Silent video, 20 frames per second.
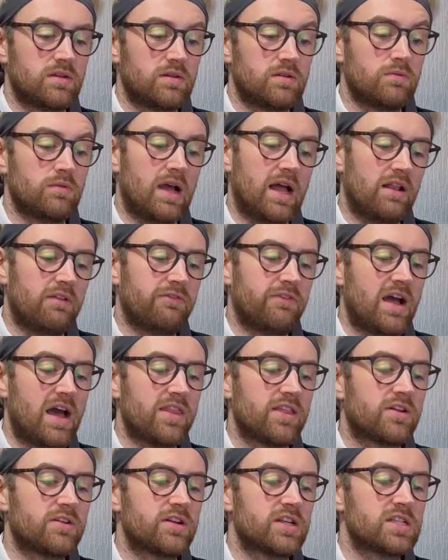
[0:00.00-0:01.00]
Well,
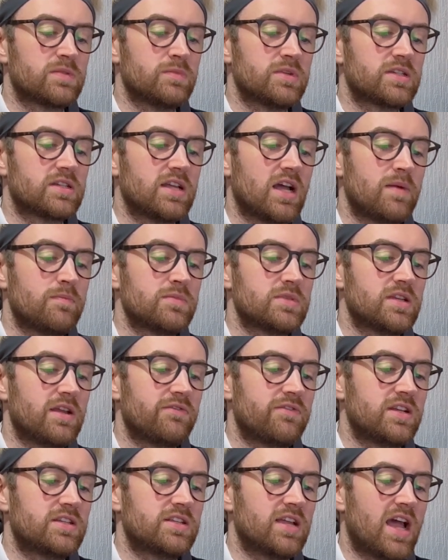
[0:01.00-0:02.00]
Father Christmas comes
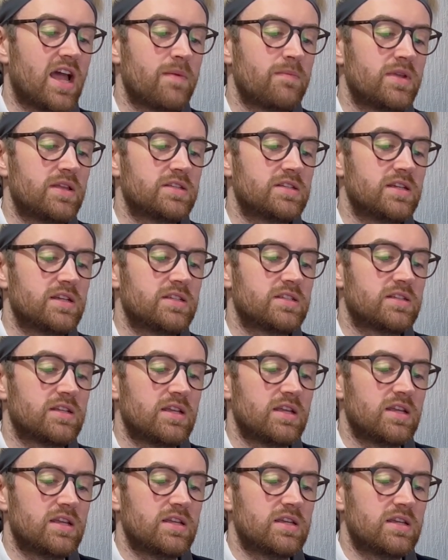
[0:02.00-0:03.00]
every time he sees
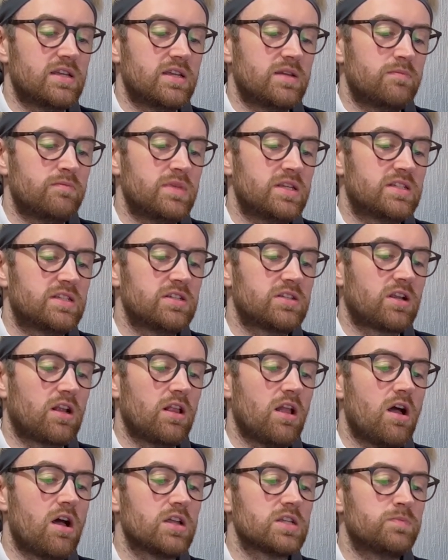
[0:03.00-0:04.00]
Mrs.
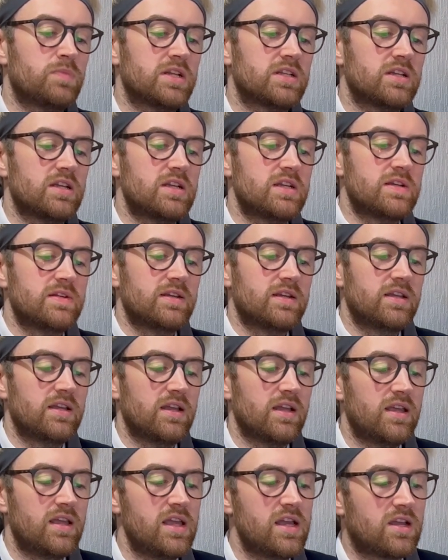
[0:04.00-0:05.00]
Claus, but
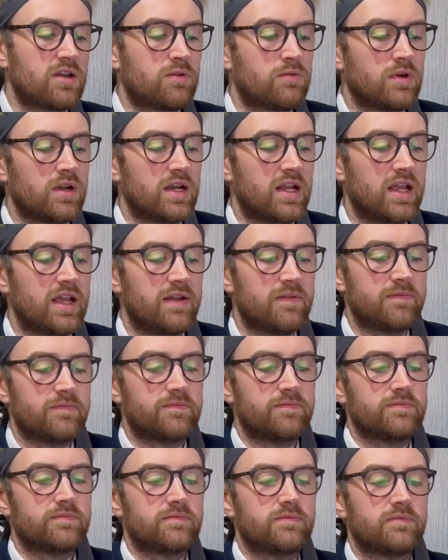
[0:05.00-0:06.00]
equally,
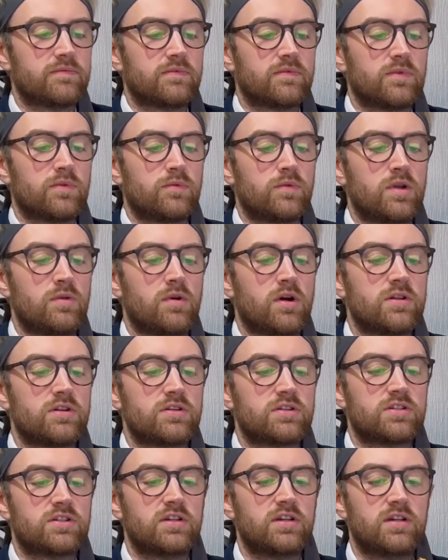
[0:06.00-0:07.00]
we
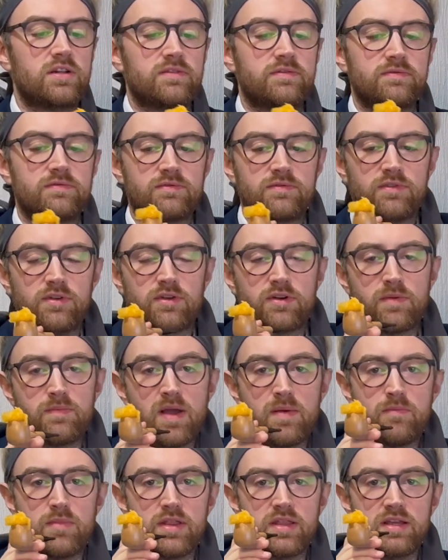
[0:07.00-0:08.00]
want to
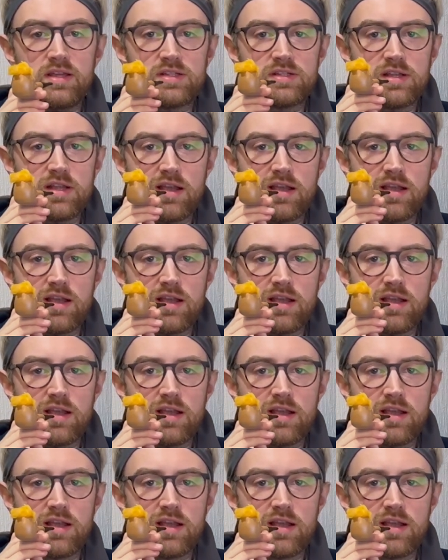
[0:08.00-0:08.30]
remember this.